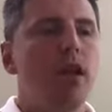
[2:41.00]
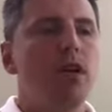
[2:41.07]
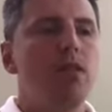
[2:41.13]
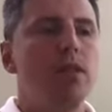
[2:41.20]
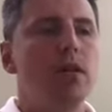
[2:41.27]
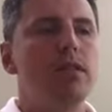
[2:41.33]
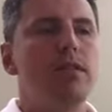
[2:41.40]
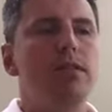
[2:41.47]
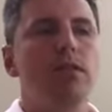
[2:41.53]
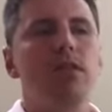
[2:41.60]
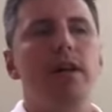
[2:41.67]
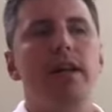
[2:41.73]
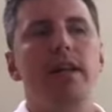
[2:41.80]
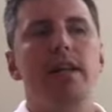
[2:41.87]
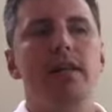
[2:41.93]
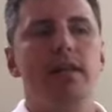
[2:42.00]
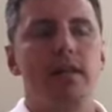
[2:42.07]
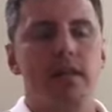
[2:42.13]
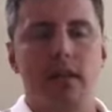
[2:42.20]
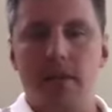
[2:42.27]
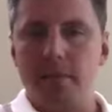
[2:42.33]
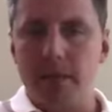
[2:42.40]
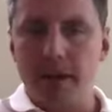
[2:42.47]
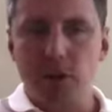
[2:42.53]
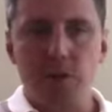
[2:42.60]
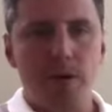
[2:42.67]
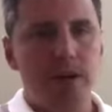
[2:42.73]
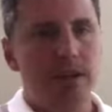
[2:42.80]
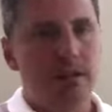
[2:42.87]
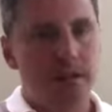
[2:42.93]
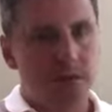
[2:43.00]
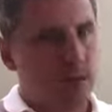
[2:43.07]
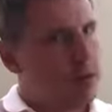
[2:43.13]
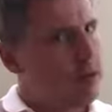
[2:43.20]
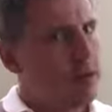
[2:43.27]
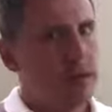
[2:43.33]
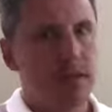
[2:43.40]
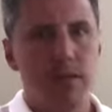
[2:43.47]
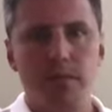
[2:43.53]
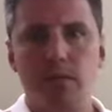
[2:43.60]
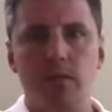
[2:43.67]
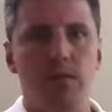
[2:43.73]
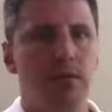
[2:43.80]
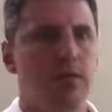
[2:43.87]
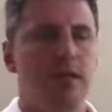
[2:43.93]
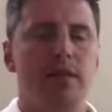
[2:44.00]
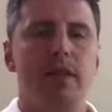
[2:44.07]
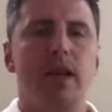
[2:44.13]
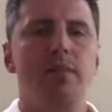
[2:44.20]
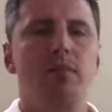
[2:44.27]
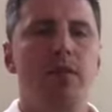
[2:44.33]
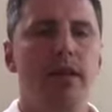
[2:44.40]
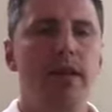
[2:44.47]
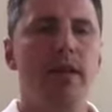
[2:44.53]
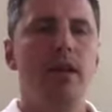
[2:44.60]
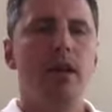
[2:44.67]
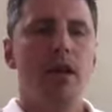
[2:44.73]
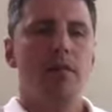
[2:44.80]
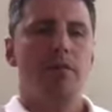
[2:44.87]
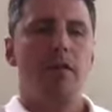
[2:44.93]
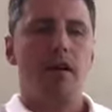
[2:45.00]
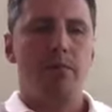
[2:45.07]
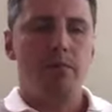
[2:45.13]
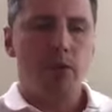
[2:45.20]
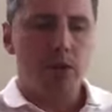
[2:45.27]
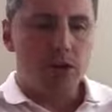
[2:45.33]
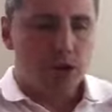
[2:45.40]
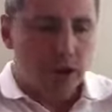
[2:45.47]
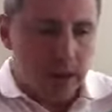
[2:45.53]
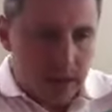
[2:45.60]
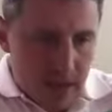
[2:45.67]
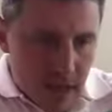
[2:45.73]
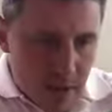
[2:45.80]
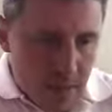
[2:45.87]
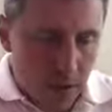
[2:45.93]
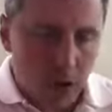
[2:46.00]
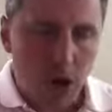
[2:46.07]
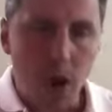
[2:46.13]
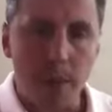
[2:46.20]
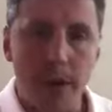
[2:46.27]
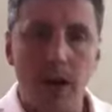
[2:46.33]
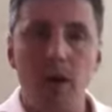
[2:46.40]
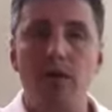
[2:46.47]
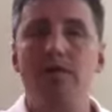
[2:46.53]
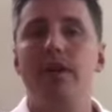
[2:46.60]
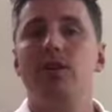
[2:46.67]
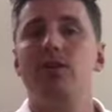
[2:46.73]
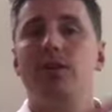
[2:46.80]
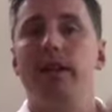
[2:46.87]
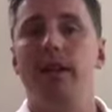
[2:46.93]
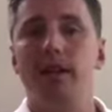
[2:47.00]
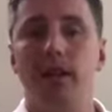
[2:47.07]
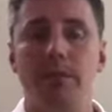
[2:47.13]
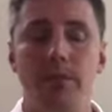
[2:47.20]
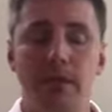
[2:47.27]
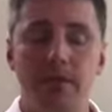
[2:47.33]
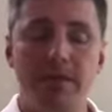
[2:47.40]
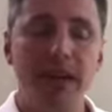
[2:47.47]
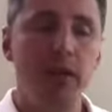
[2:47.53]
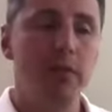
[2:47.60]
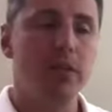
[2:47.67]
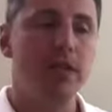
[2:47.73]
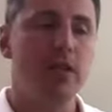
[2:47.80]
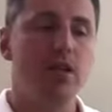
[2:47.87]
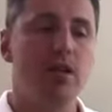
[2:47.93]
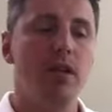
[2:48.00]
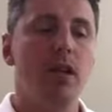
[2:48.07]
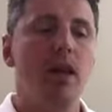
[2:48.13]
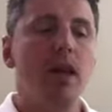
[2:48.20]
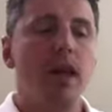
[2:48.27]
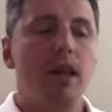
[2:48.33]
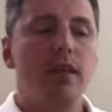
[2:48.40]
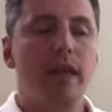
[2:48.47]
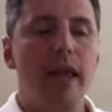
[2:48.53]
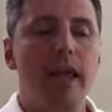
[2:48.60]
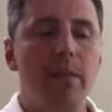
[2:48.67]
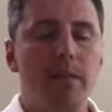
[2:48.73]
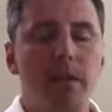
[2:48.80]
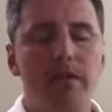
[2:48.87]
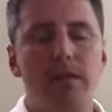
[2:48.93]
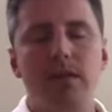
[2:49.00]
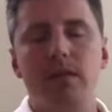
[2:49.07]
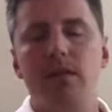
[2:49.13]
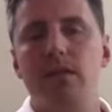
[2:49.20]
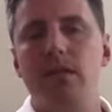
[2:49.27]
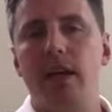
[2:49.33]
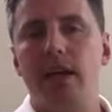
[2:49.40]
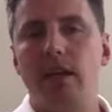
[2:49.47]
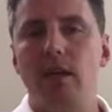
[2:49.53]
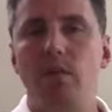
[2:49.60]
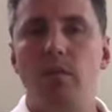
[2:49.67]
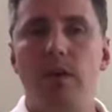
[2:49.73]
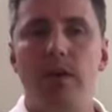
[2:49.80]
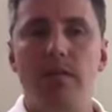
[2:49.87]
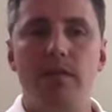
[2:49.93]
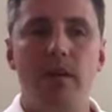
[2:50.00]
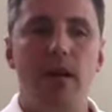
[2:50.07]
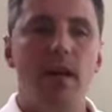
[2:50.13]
Whereas if you look like an exercise like a bench press, is a really simple example here. If I push and I just keep on going, I'll eventually end up in the fetal position. They can be facilitated with